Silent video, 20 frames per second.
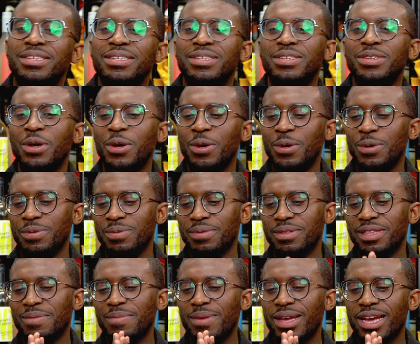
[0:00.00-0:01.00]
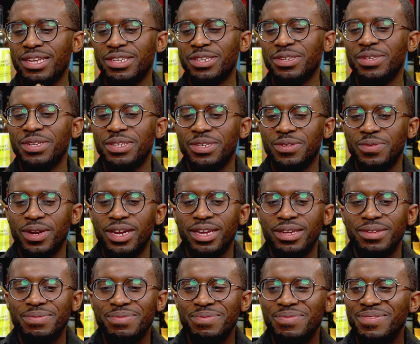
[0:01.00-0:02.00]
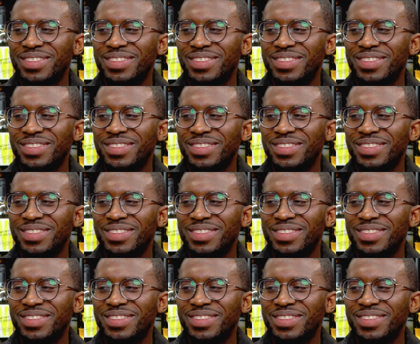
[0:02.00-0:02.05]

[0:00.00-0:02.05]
So let me ask you this. Don't, don't